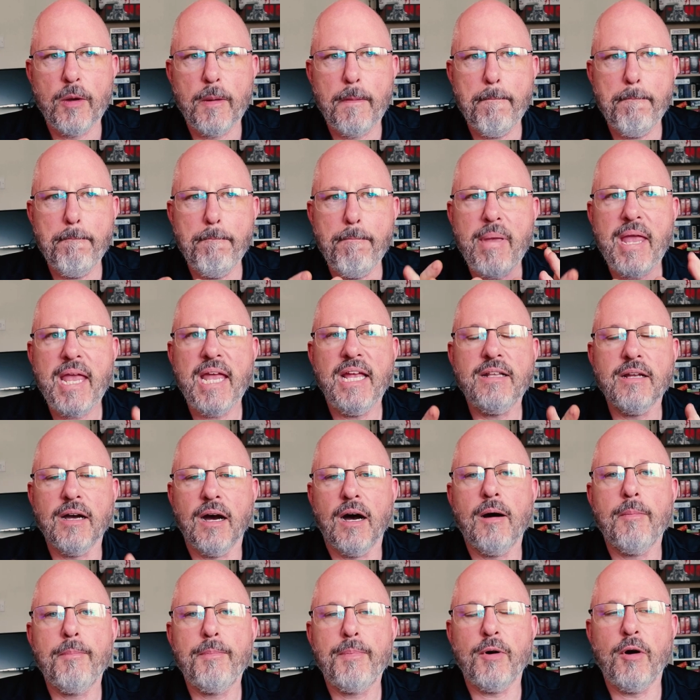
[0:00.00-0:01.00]
made
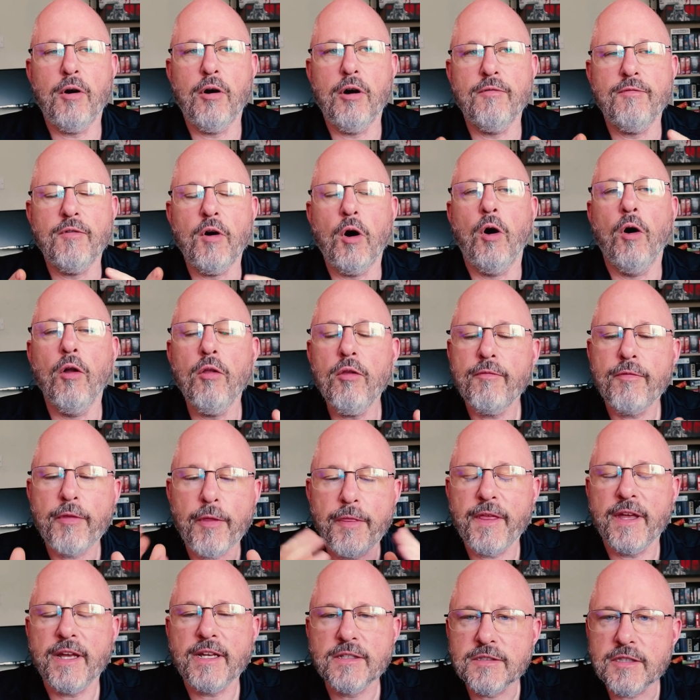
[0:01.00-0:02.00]
up of all of the
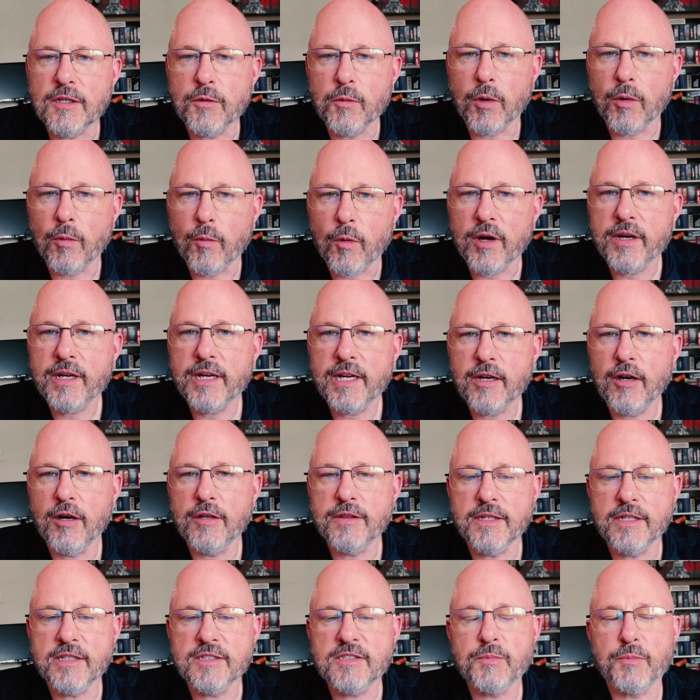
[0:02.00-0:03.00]
things that we're working
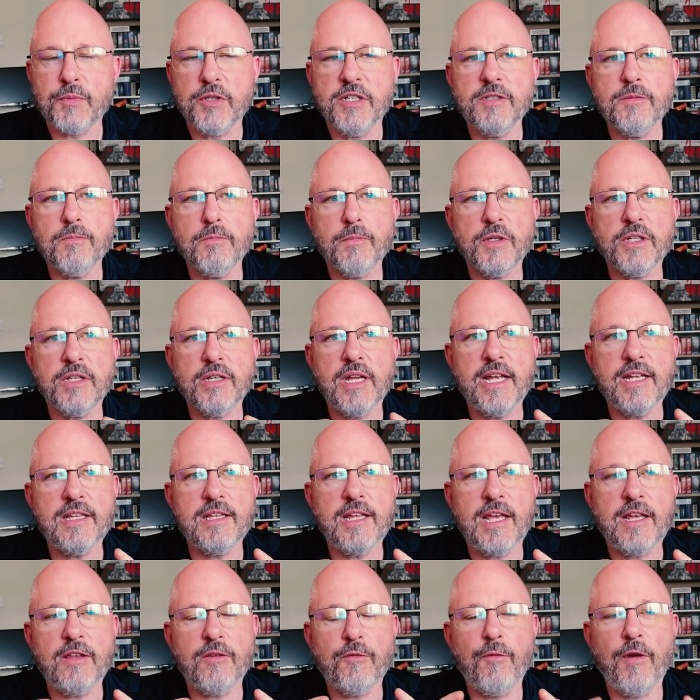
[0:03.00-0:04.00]
on this sprint, but
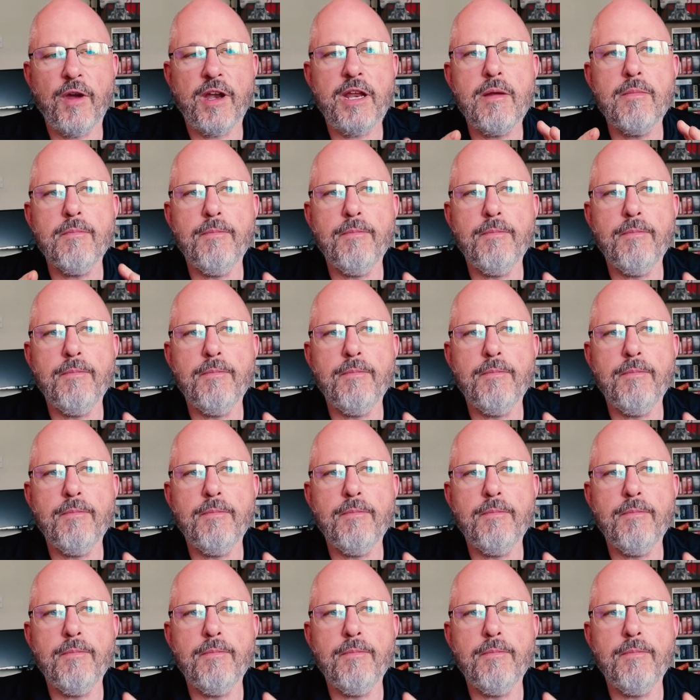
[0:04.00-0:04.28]
it's very